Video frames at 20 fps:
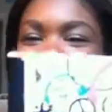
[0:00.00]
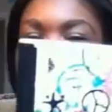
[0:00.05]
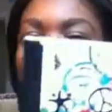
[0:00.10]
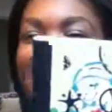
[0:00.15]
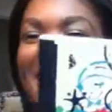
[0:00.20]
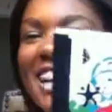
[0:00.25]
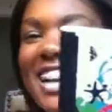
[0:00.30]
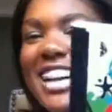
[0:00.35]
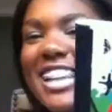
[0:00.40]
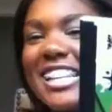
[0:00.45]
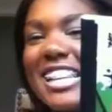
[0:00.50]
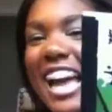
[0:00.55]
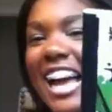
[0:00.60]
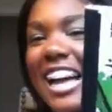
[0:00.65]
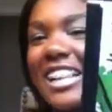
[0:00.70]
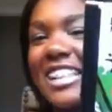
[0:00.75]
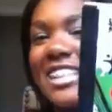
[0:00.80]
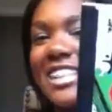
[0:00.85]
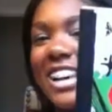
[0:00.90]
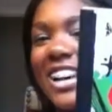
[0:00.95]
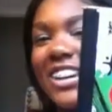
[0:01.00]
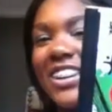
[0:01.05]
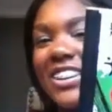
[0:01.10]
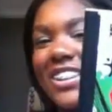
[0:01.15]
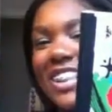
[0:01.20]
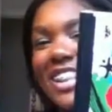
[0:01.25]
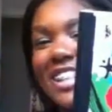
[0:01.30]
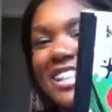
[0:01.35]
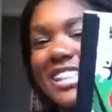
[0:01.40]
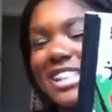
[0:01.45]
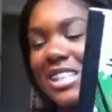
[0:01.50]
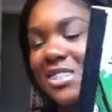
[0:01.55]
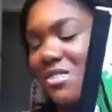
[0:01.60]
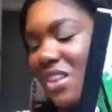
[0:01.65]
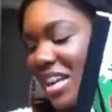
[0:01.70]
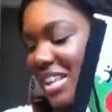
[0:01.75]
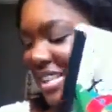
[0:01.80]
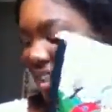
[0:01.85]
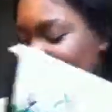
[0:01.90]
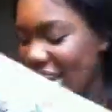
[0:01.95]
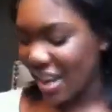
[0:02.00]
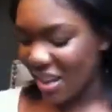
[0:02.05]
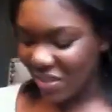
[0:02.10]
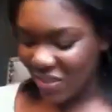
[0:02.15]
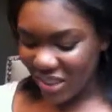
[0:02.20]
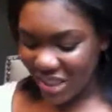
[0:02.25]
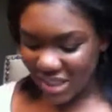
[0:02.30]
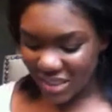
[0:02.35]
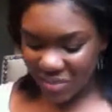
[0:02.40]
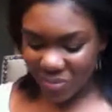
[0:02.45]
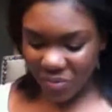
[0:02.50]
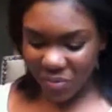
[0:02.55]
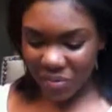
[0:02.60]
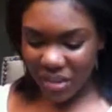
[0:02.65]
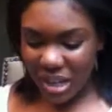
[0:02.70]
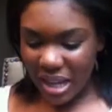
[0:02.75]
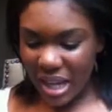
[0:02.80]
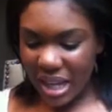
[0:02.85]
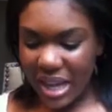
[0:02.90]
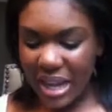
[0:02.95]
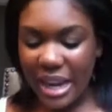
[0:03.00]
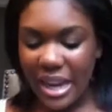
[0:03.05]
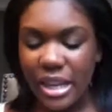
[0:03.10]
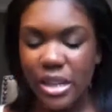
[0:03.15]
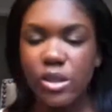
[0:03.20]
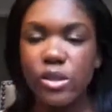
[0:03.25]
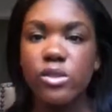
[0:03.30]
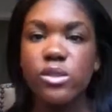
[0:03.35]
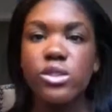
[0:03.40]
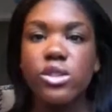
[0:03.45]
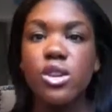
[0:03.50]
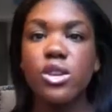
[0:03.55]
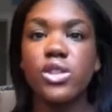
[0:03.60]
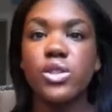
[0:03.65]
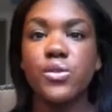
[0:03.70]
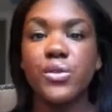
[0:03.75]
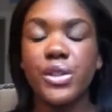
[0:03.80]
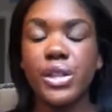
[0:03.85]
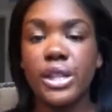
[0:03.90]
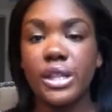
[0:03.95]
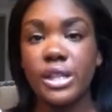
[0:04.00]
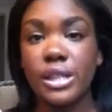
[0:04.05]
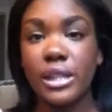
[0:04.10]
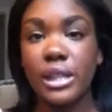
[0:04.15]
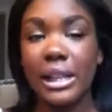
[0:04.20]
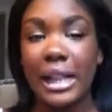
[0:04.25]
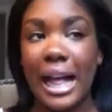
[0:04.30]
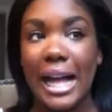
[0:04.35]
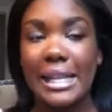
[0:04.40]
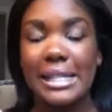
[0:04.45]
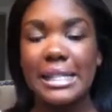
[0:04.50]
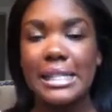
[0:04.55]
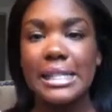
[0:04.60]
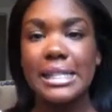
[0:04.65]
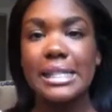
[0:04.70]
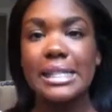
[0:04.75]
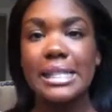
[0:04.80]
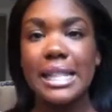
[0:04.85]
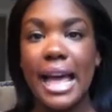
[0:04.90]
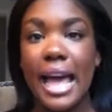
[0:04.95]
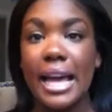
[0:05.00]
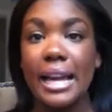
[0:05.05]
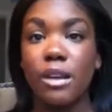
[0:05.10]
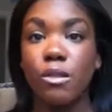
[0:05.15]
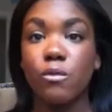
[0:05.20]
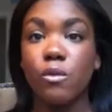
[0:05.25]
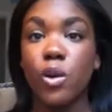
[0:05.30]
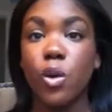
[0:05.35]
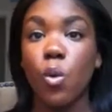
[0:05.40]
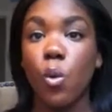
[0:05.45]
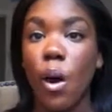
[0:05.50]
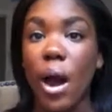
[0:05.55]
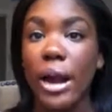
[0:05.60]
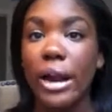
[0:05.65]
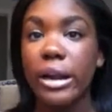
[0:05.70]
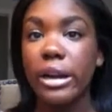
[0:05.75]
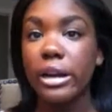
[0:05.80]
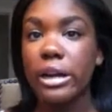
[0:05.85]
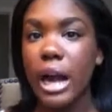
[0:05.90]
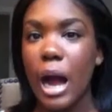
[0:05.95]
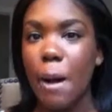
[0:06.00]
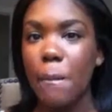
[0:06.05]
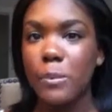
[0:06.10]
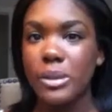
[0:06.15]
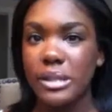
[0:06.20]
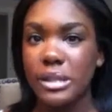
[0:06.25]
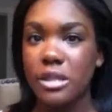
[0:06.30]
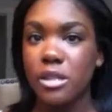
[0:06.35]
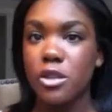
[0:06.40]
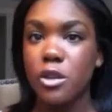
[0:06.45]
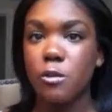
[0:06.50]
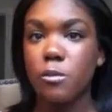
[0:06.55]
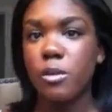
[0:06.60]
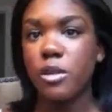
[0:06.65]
Yeah, so this is my second one. And I use those for the classes that require composition notebooks.